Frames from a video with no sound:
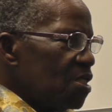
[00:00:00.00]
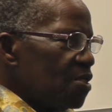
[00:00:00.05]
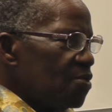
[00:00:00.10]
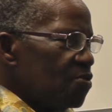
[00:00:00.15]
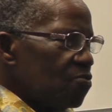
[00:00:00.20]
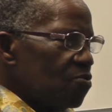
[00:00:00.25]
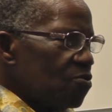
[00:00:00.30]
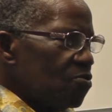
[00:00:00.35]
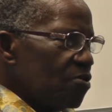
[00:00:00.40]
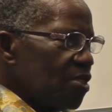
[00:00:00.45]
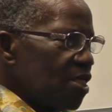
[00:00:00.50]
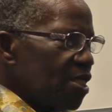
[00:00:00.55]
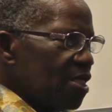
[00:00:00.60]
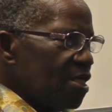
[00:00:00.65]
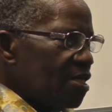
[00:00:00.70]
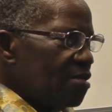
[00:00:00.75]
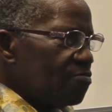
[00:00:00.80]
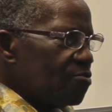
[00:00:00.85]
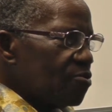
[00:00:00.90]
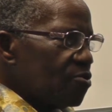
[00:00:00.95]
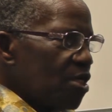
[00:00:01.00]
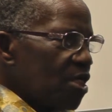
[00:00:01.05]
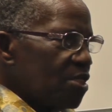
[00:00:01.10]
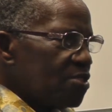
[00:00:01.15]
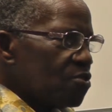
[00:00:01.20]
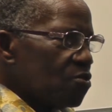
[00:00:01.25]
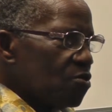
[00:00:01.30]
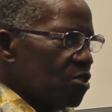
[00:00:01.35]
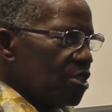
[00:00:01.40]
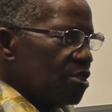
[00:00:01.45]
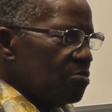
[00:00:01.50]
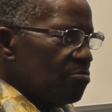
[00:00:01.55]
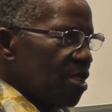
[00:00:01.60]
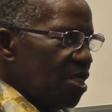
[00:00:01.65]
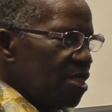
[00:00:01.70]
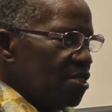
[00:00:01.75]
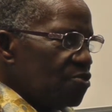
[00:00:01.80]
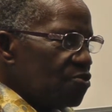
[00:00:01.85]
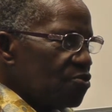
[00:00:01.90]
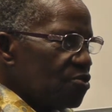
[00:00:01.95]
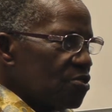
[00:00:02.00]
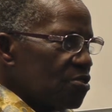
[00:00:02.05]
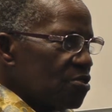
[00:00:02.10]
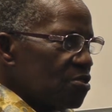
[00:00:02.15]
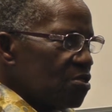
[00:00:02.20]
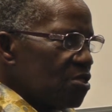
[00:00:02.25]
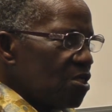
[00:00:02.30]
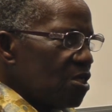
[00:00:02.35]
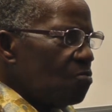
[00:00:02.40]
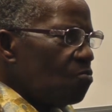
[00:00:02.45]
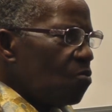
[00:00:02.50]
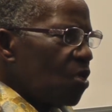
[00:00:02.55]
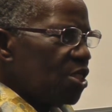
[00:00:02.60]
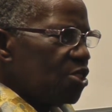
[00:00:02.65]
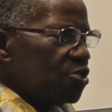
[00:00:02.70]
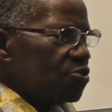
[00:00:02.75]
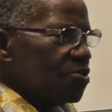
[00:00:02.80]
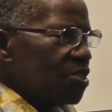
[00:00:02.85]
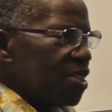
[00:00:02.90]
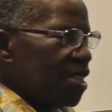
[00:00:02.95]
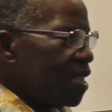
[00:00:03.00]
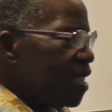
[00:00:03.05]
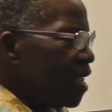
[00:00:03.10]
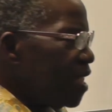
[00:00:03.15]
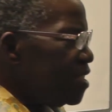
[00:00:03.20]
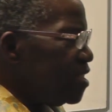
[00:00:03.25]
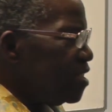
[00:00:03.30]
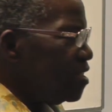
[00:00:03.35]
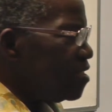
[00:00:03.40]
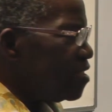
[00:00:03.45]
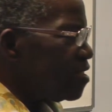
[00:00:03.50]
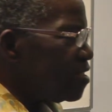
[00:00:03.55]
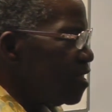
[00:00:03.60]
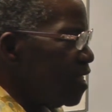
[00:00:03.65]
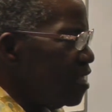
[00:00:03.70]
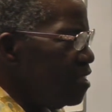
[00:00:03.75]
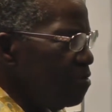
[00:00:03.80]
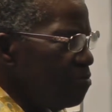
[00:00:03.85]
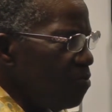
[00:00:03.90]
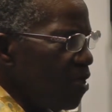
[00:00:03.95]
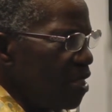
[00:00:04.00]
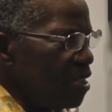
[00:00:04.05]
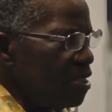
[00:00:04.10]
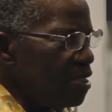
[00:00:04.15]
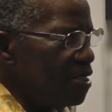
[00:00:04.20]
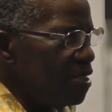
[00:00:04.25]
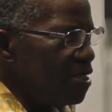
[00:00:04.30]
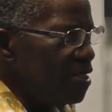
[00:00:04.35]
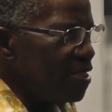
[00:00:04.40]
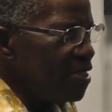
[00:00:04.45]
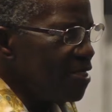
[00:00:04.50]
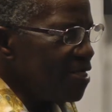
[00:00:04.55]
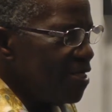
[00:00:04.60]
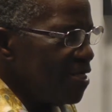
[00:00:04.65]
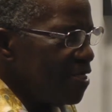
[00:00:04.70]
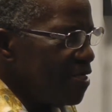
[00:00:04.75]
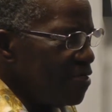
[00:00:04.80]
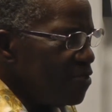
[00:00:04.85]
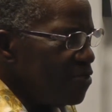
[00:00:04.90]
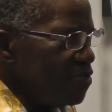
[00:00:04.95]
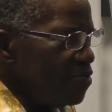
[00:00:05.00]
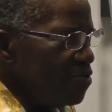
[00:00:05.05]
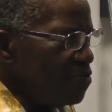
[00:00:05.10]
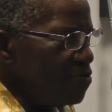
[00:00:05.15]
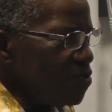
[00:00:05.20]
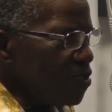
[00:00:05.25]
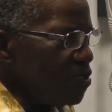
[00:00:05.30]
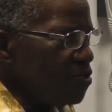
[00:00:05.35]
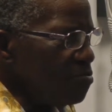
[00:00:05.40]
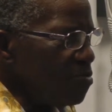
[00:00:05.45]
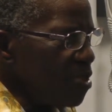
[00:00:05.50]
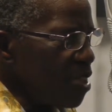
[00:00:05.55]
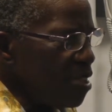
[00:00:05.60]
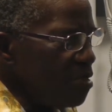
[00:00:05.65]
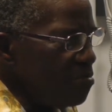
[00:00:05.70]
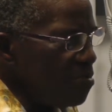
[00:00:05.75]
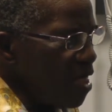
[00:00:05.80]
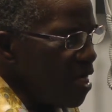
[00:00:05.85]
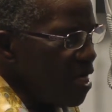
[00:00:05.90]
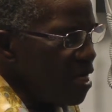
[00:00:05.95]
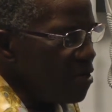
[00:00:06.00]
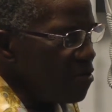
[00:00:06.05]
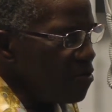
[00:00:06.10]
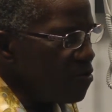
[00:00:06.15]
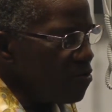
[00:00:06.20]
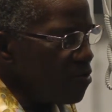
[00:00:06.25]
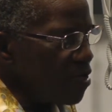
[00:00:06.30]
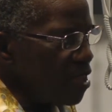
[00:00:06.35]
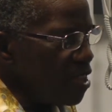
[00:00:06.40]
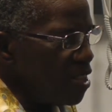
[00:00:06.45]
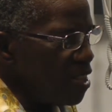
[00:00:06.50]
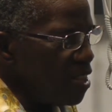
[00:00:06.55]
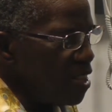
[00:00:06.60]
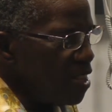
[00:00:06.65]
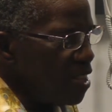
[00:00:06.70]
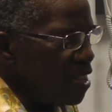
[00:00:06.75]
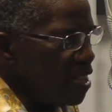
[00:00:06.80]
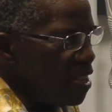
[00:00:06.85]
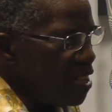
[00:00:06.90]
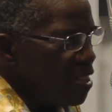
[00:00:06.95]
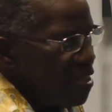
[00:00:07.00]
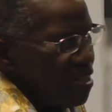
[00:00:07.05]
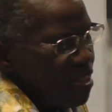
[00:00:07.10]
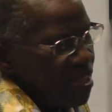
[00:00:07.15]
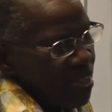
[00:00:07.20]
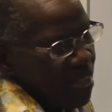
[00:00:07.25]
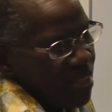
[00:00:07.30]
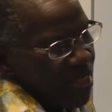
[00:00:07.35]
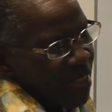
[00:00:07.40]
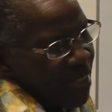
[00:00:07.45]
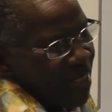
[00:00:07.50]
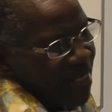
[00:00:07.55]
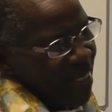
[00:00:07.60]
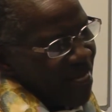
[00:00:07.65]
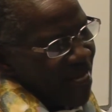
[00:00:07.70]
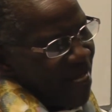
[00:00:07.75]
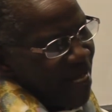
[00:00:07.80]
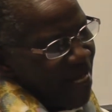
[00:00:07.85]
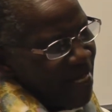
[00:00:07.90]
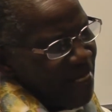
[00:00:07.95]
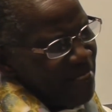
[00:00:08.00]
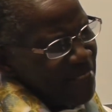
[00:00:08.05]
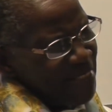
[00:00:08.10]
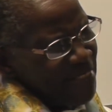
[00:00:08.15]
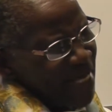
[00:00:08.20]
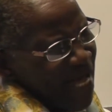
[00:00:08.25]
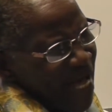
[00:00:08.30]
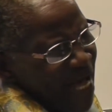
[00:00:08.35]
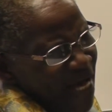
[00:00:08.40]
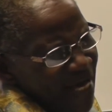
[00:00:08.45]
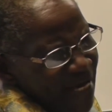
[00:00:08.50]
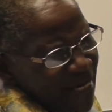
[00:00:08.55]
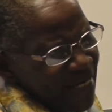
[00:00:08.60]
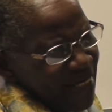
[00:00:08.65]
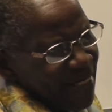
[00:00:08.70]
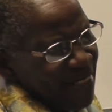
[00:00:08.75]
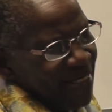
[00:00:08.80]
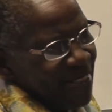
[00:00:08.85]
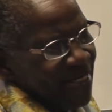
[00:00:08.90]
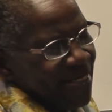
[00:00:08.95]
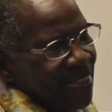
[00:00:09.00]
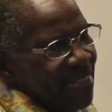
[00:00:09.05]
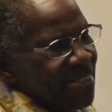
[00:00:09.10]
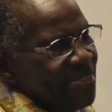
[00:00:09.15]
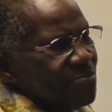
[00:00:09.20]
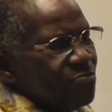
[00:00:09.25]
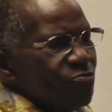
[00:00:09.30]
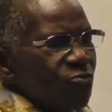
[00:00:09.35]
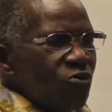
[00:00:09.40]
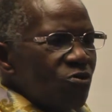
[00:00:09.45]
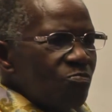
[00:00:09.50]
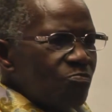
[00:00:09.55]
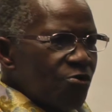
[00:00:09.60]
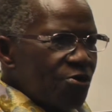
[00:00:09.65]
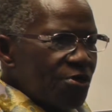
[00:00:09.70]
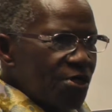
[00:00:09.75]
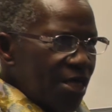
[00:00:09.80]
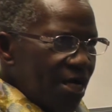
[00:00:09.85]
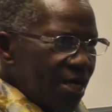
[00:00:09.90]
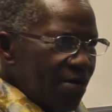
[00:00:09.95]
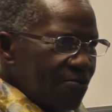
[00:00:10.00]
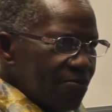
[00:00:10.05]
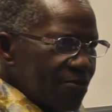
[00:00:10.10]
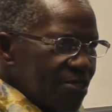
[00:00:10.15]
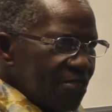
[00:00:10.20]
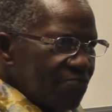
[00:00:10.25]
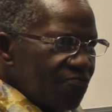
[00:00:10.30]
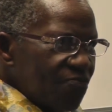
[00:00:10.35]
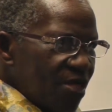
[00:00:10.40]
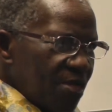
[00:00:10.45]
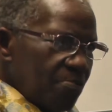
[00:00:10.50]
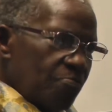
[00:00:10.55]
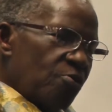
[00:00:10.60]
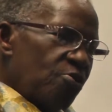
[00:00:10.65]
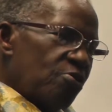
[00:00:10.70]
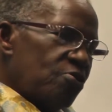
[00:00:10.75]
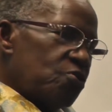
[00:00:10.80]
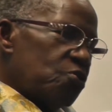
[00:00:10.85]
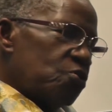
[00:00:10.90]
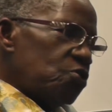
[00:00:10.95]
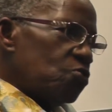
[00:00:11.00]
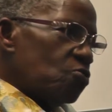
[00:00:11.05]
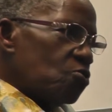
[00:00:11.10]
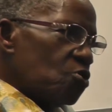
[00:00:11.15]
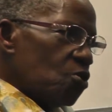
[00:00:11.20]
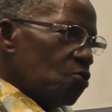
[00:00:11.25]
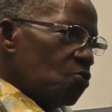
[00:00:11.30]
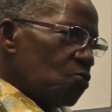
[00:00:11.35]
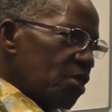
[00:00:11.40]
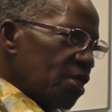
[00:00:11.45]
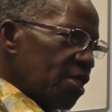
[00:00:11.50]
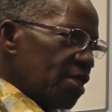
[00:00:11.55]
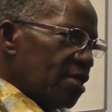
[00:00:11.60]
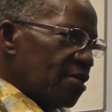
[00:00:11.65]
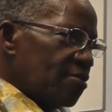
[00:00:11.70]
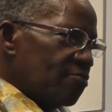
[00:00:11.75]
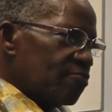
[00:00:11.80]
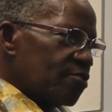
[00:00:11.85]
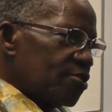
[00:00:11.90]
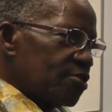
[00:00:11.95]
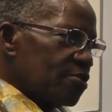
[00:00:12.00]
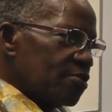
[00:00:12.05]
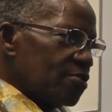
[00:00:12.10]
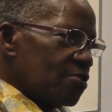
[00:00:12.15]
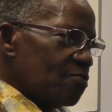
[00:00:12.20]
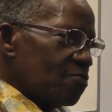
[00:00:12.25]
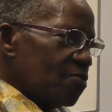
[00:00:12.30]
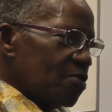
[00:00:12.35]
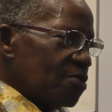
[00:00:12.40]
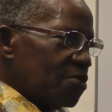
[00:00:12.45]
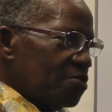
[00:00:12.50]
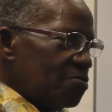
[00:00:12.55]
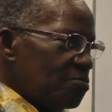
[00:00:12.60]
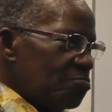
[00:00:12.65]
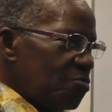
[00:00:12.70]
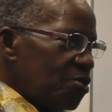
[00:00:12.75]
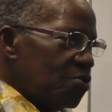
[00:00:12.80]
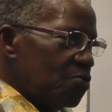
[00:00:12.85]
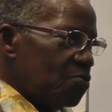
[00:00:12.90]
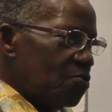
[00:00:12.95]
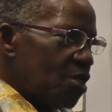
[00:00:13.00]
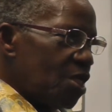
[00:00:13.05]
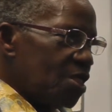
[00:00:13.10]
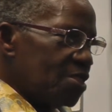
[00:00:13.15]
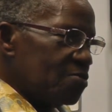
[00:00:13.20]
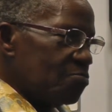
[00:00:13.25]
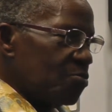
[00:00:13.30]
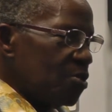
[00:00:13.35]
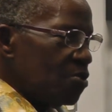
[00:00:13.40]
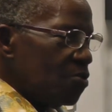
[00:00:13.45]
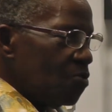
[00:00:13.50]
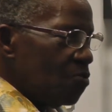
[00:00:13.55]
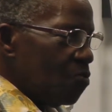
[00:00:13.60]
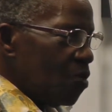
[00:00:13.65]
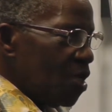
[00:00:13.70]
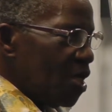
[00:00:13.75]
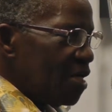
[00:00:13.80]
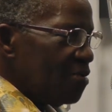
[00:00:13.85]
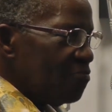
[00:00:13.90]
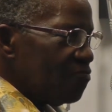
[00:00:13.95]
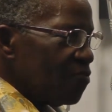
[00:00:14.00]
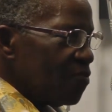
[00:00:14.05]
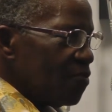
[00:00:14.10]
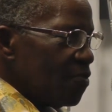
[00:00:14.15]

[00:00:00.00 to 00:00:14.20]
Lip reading: you're looking after has got dementia. And why should they get it anyway? You know, so you become angry. And anger is more pronounced if that person you're looking after, whether it be your husband or wife,